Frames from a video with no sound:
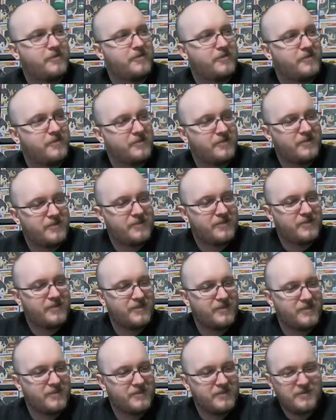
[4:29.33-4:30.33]

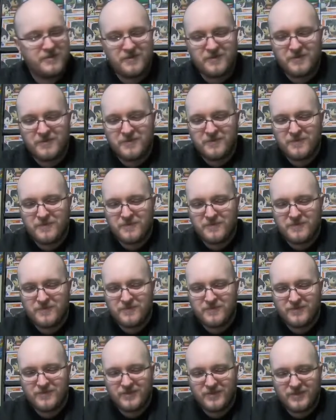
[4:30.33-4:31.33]

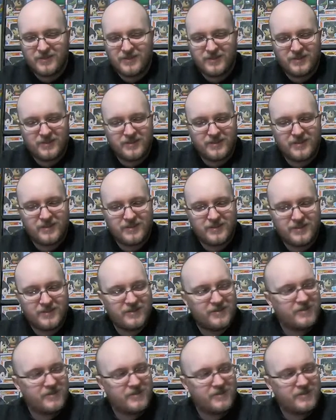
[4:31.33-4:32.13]
The person shown says nothing.